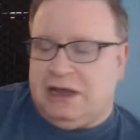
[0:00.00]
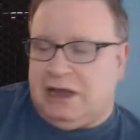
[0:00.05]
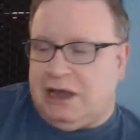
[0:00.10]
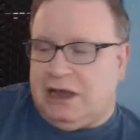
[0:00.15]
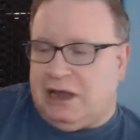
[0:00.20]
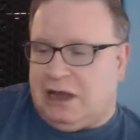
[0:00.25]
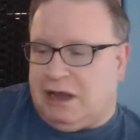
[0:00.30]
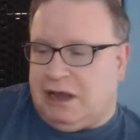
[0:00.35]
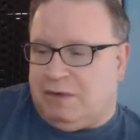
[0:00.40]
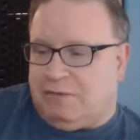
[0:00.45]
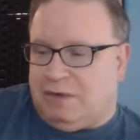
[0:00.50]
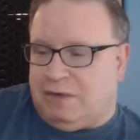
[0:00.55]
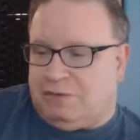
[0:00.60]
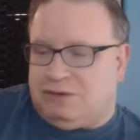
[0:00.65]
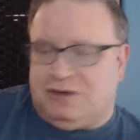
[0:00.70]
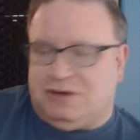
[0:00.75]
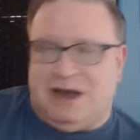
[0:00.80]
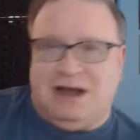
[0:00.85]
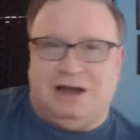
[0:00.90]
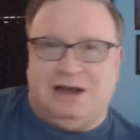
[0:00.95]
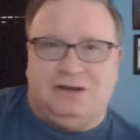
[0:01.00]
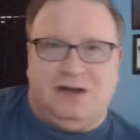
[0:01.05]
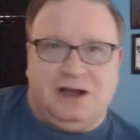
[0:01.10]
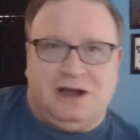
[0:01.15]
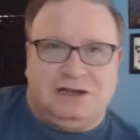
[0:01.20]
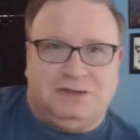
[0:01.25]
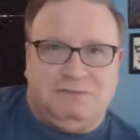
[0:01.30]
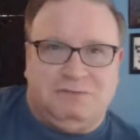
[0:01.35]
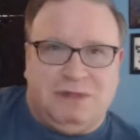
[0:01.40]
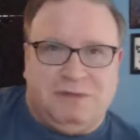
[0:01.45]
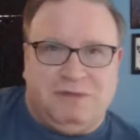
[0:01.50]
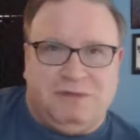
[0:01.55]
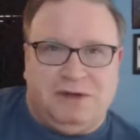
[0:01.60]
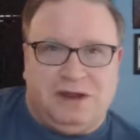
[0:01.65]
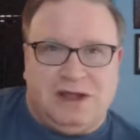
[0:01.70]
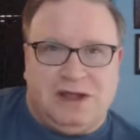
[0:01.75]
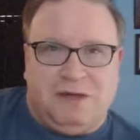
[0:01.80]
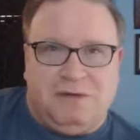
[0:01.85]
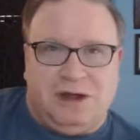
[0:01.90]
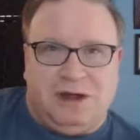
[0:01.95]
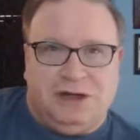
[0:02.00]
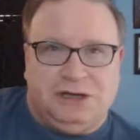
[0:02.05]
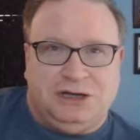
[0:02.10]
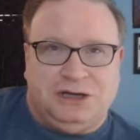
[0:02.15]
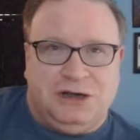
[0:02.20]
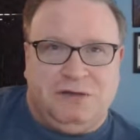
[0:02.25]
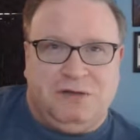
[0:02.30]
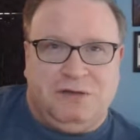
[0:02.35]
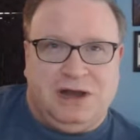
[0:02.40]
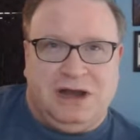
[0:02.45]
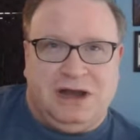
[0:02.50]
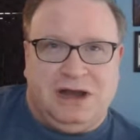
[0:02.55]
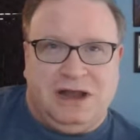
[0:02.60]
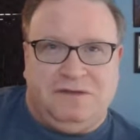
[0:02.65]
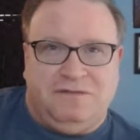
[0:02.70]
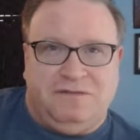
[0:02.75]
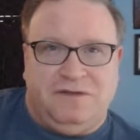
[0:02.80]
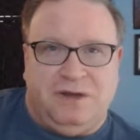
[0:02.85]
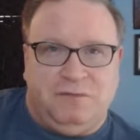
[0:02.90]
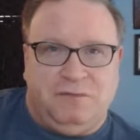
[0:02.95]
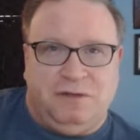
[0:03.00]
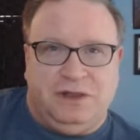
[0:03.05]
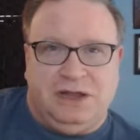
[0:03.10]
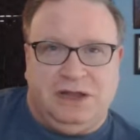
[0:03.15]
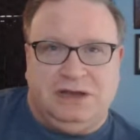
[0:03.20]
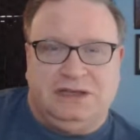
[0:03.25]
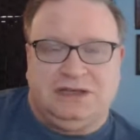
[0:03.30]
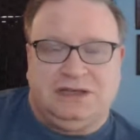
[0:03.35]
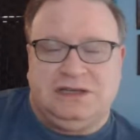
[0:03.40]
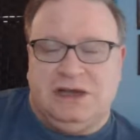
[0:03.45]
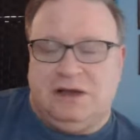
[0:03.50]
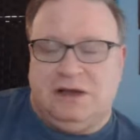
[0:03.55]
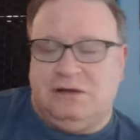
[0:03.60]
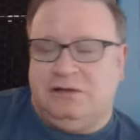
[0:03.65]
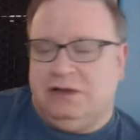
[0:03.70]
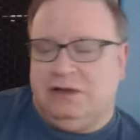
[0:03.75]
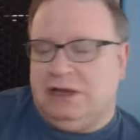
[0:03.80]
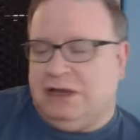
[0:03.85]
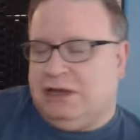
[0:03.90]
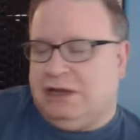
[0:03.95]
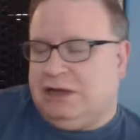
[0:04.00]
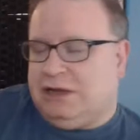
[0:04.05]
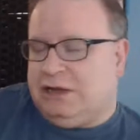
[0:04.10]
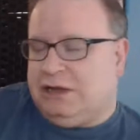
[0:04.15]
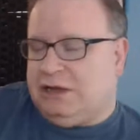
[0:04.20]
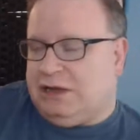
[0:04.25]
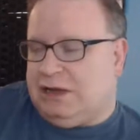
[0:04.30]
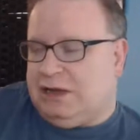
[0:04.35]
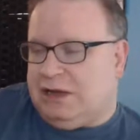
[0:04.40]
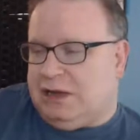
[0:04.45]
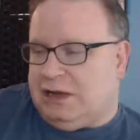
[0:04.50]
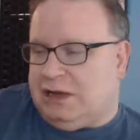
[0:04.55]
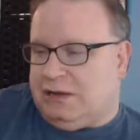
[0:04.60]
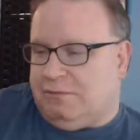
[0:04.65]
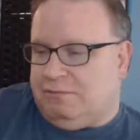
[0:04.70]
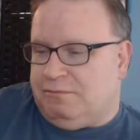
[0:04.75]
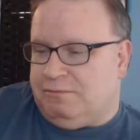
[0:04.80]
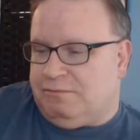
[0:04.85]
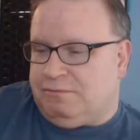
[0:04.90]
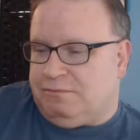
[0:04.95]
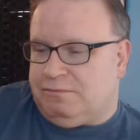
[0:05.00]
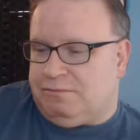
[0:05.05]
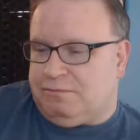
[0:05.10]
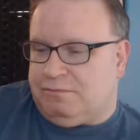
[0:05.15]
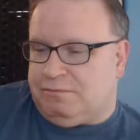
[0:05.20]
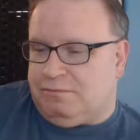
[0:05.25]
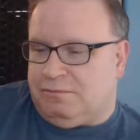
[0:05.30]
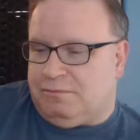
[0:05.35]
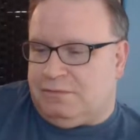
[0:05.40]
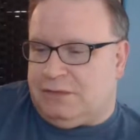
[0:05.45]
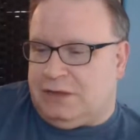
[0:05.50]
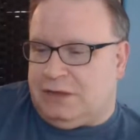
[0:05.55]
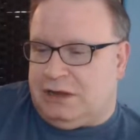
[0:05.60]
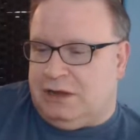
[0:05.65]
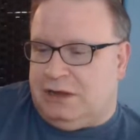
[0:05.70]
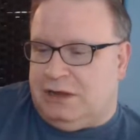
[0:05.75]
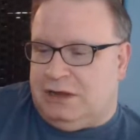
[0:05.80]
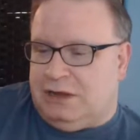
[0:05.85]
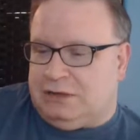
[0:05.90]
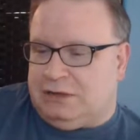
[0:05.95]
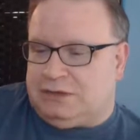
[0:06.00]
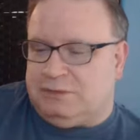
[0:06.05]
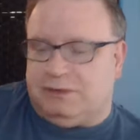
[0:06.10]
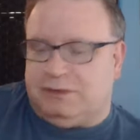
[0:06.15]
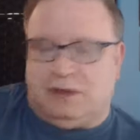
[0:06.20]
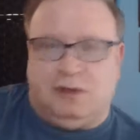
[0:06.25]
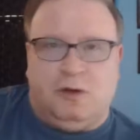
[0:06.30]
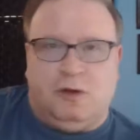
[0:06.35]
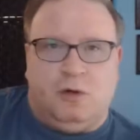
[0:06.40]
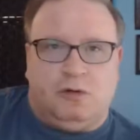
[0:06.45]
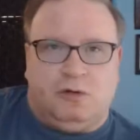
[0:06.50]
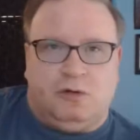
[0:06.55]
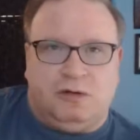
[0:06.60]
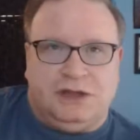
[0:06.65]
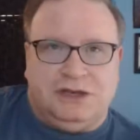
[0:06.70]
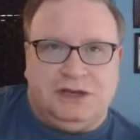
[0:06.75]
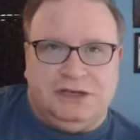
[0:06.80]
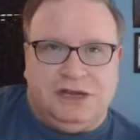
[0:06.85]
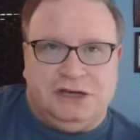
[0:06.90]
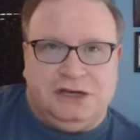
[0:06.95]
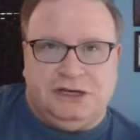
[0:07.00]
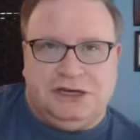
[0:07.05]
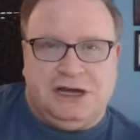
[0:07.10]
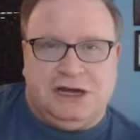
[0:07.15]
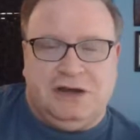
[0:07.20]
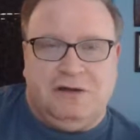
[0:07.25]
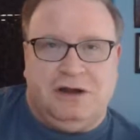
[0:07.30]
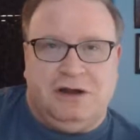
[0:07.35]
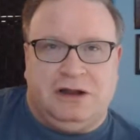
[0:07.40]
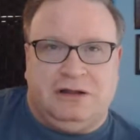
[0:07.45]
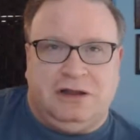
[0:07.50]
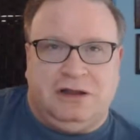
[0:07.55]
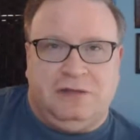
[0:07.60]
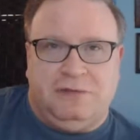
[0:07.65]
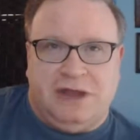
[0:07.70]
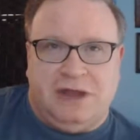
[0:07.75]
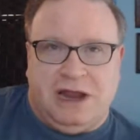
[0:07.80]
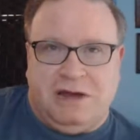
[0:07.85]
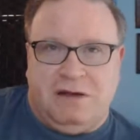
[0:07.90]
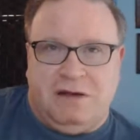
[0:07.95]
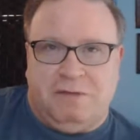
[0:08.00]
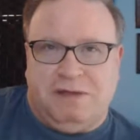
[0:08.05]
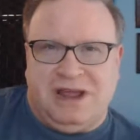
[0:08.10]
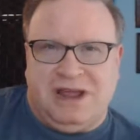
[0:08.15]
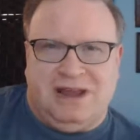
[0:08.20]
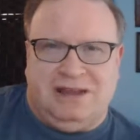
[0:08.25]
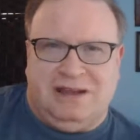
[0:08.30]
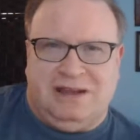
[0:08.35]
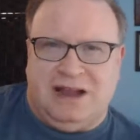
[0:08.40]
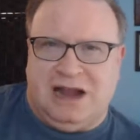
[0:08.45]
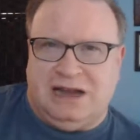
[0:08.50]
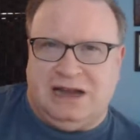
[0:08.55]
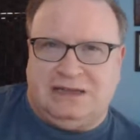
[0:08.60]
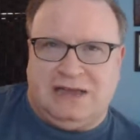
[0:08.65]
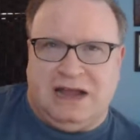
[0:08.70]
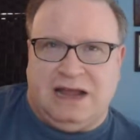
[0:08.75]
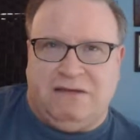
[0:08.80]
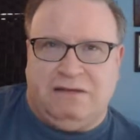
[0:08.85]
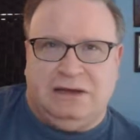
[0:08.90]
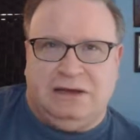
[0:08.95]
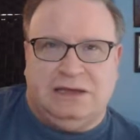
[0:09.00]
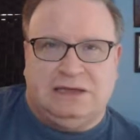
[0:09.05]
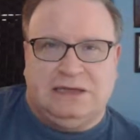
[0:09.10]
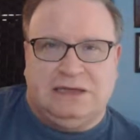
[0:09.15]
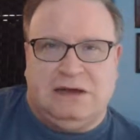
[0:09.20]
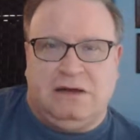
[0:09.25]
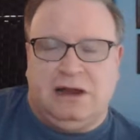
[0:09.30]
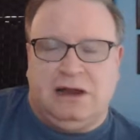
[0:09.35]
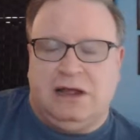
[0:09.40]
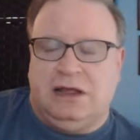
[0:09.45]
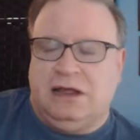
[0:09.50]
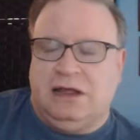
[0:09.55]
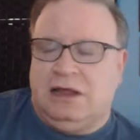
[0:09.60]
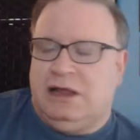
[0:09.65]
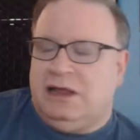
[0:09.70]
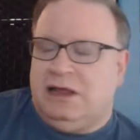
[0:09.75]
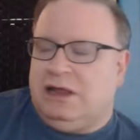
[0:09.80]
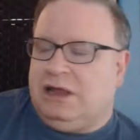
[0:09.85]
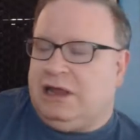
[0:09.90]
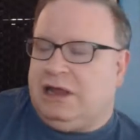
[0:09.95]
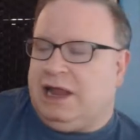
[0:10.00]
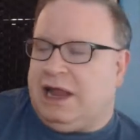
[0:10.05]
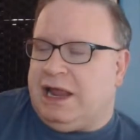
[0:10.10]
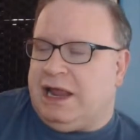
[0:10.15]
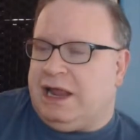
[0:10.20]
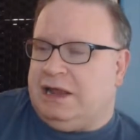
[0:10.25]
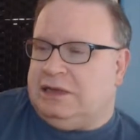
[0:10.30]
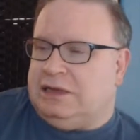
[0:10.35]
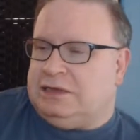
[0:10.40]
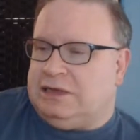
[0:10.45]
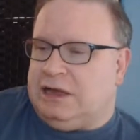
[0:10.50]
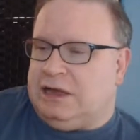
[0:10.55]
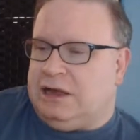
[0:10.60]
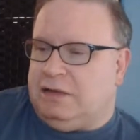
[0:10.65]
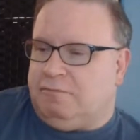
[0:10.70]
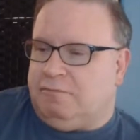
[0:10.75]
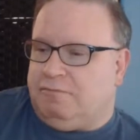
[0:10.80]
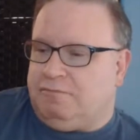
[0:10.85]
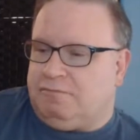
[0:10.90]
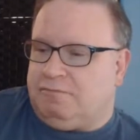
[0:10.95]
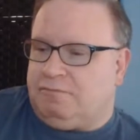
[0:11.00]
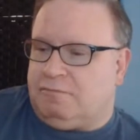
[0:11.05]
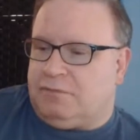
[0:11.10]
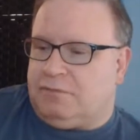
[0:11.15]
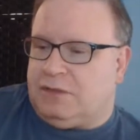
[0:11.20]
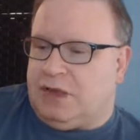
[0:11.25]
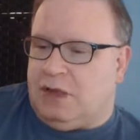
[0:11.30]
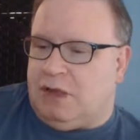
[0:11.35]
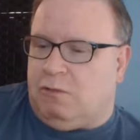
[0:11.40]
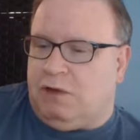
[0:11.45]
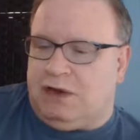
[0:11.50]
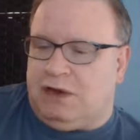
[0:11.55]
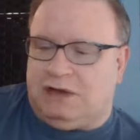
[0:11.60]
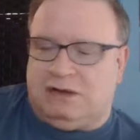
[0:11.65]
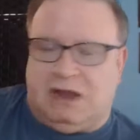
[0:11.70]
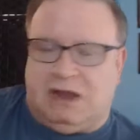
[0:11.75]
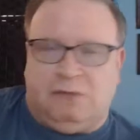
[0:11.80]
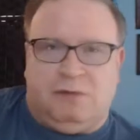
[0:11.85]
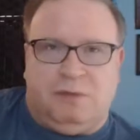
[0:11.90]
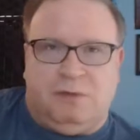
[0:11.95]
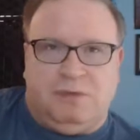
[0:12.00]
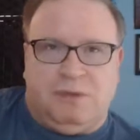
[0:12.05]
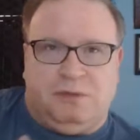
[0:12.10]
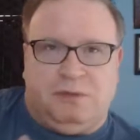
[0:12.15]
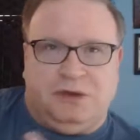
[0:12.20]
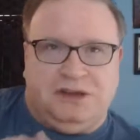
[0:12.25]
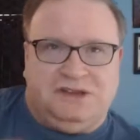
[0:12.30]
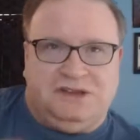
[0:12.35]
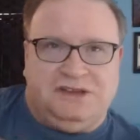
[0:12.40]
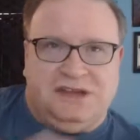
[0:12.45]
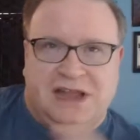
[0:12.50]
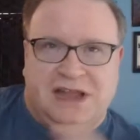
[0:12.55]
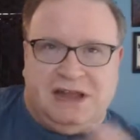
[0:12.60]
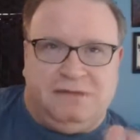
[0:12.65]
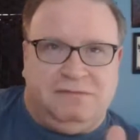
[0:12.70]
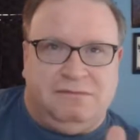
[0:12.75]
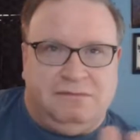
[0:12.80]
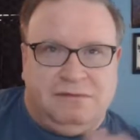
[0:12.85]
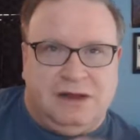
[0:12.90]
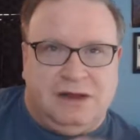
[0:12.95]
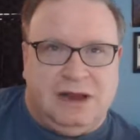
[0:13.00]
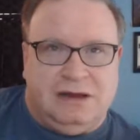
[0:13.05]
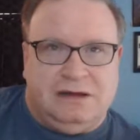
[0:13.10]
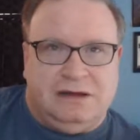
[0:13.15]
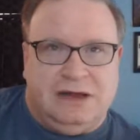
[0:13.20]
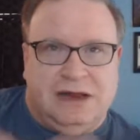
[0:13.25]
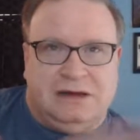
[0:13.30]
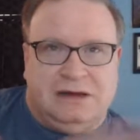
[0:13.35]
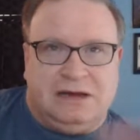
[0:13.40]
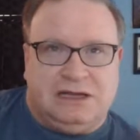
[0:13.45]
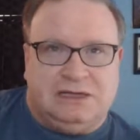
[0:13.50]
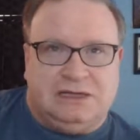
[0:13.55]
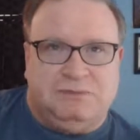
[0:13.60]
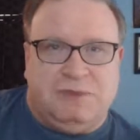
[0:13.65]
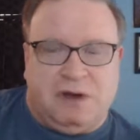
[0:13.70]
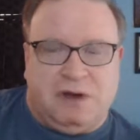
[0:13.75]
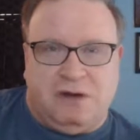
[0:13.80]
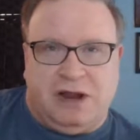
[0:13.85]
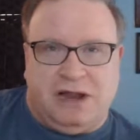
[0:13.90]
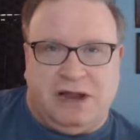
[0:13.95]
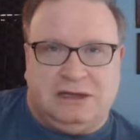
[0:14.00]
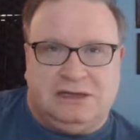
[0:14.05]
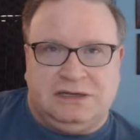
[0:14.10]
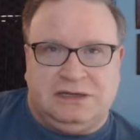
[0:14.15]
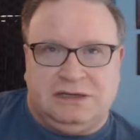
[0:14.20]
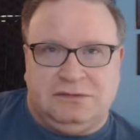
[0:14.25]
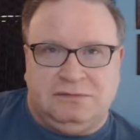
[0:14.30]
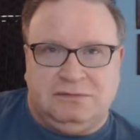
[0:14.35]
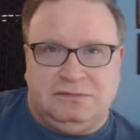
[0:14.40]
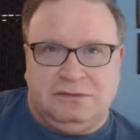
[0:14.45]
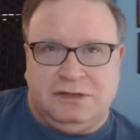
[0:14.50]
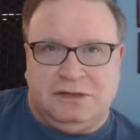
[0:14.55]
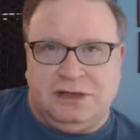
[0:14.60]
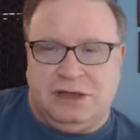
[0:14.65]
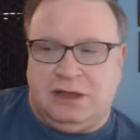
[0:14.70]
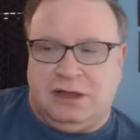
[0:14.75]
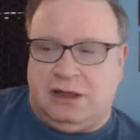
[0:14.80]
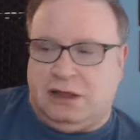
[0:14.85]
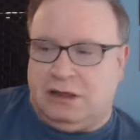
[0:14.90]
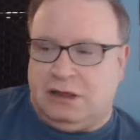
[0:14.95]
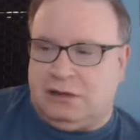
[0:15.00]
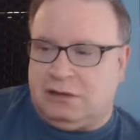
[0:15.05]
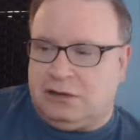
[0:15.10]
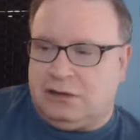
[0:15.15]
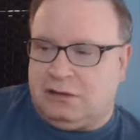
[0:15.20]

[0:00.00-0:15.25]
I'm trying to talk some people to come on the show and have fun with it. So, some of the local contingent here in the Columbia area, we got a lot of talent in this area, and I want people to see it and experience the